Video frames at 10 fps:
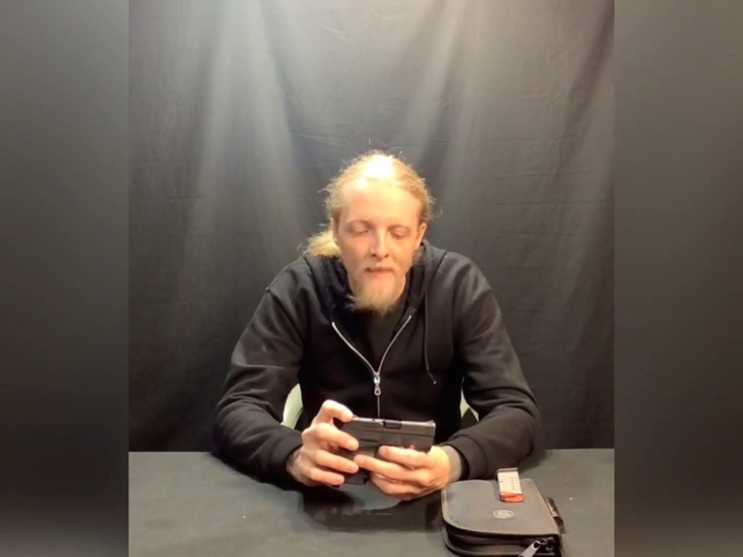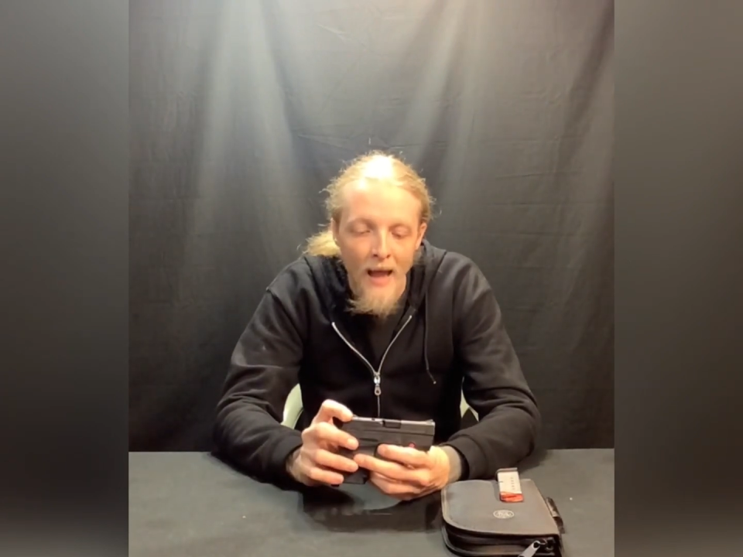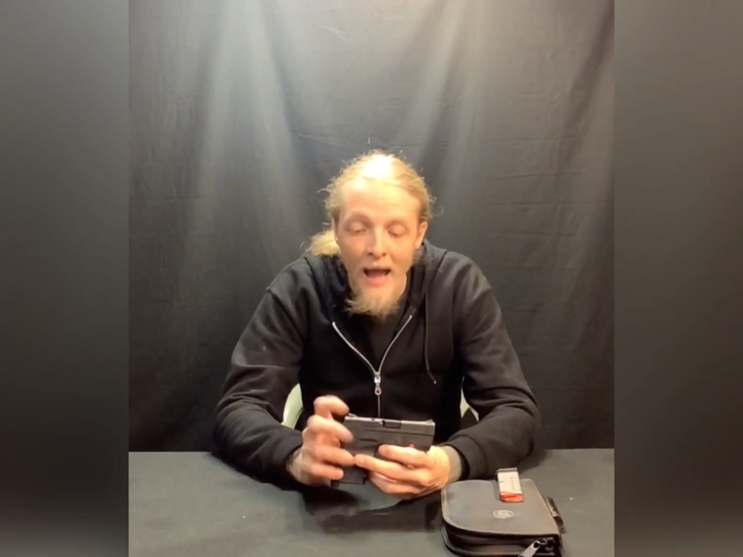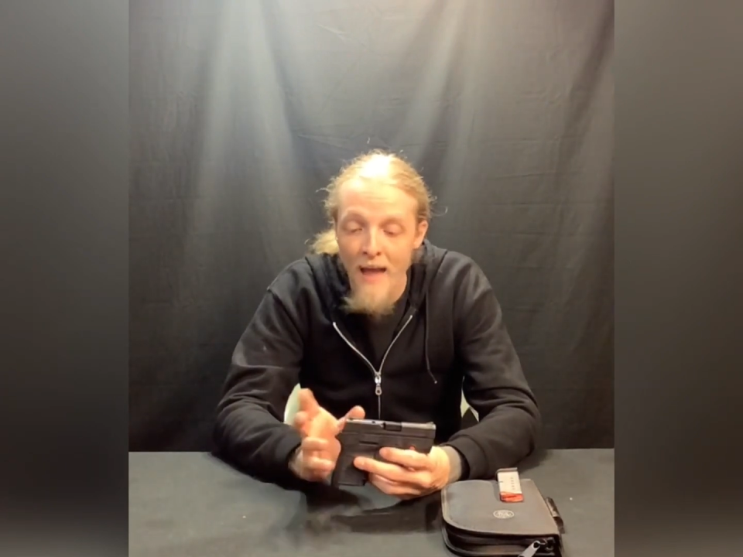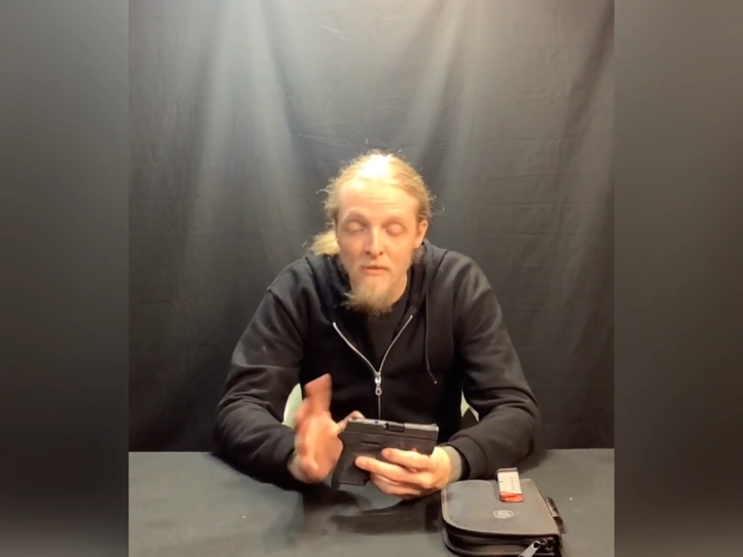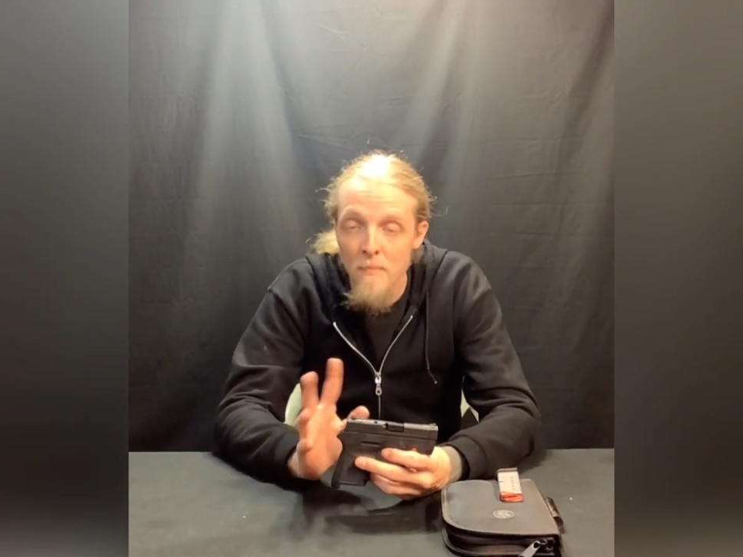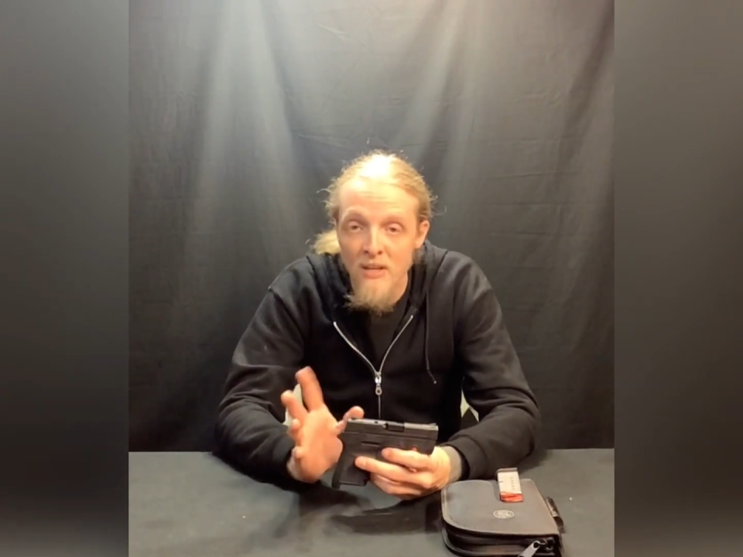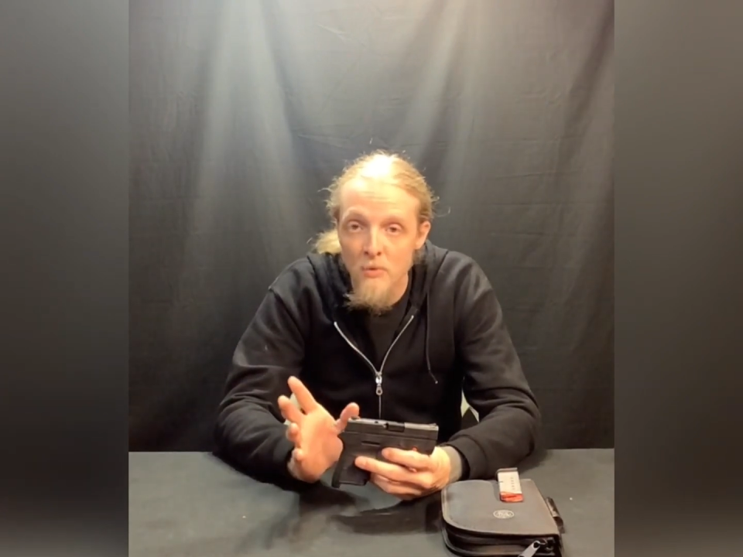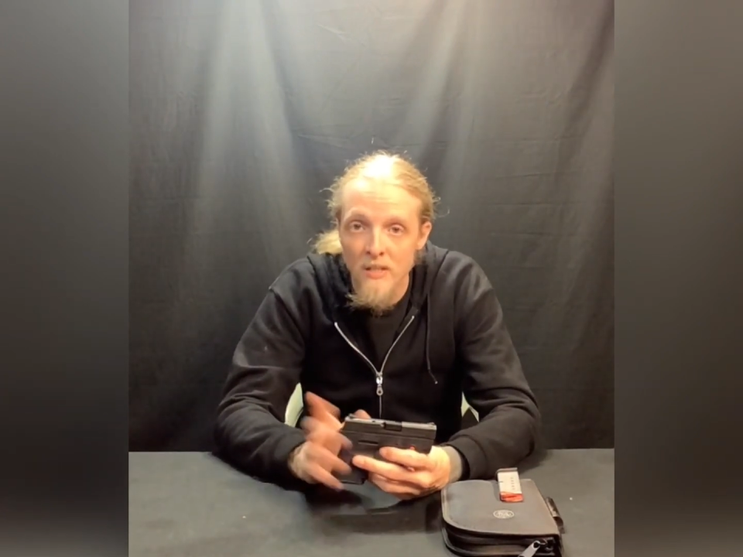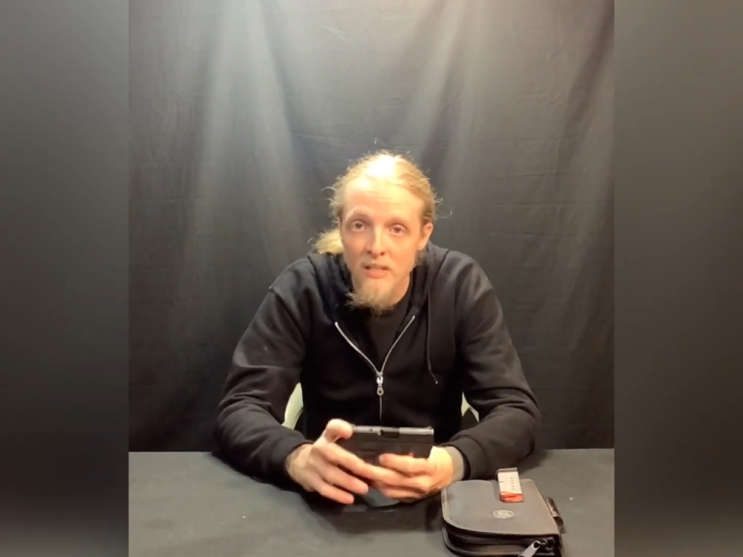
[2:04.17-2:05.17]
I haven't
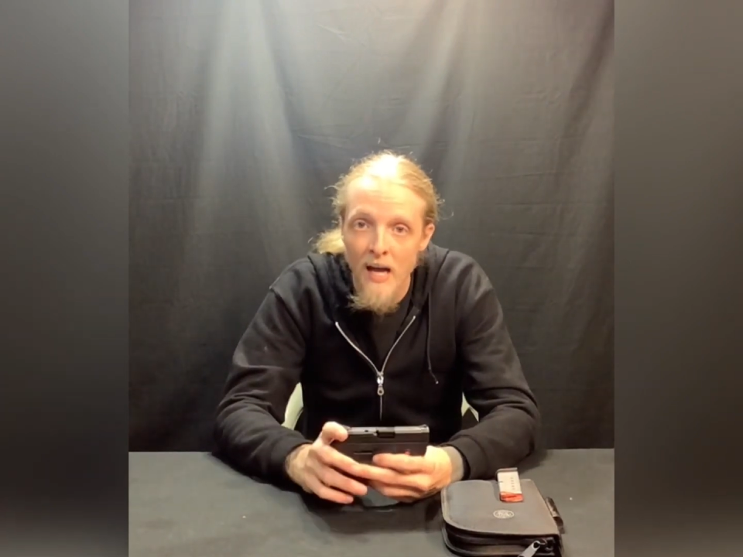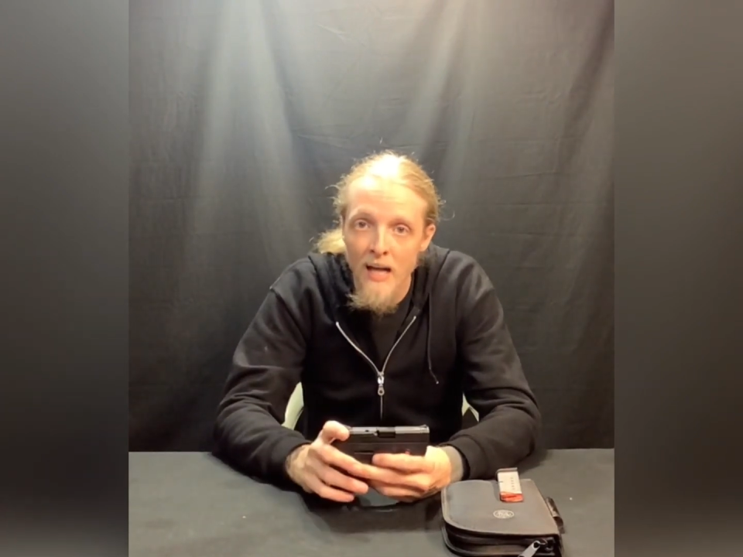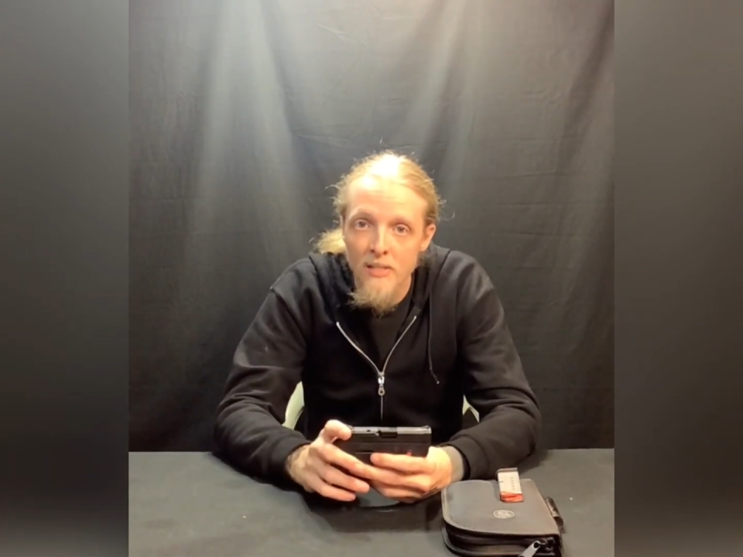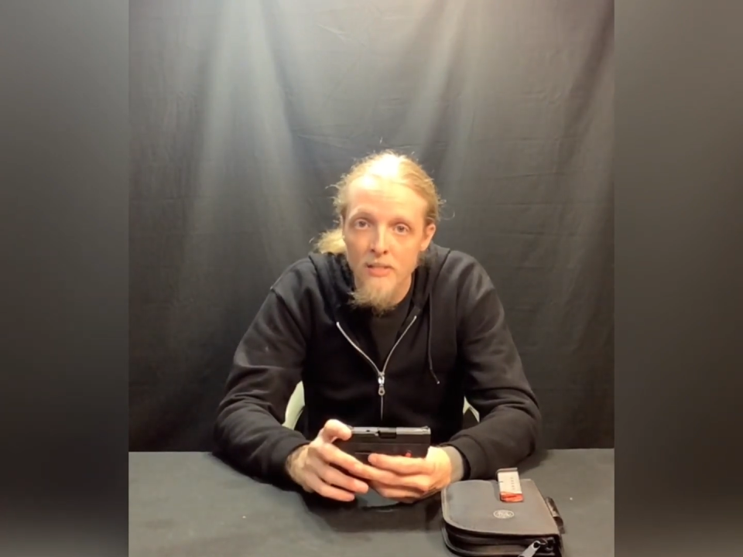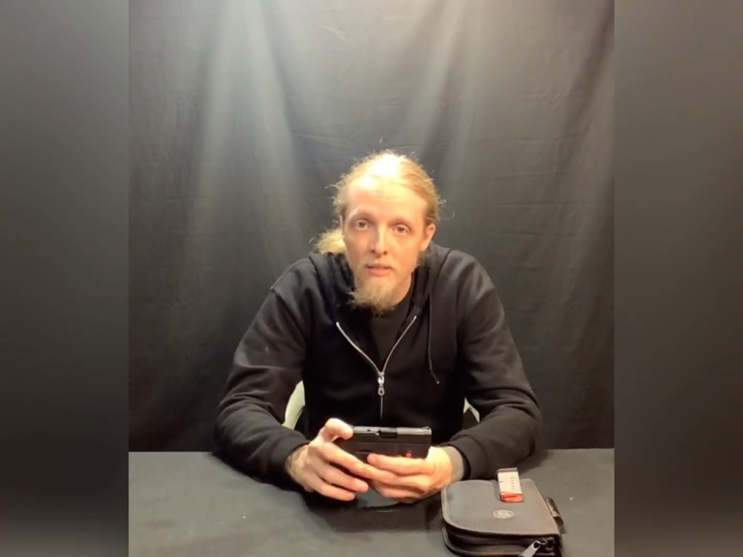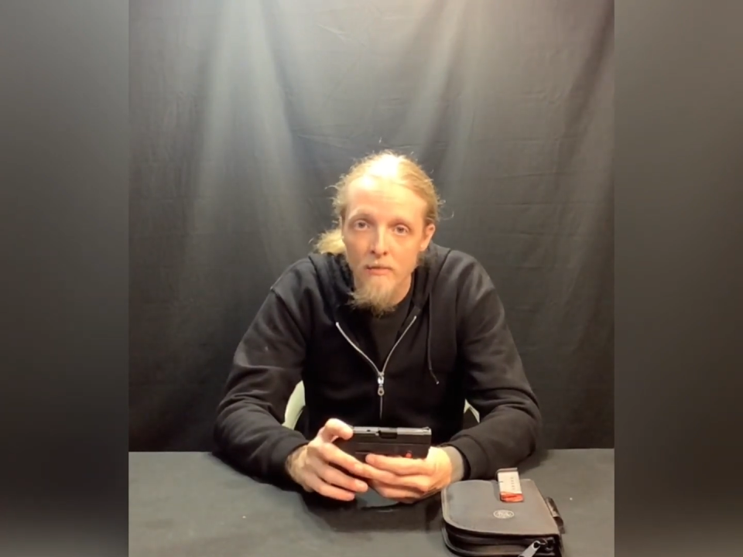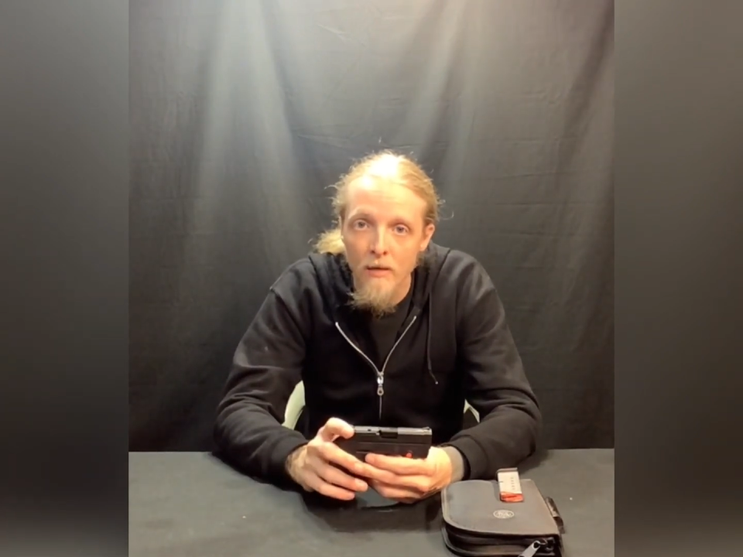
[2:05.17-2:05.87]
messed with the sights.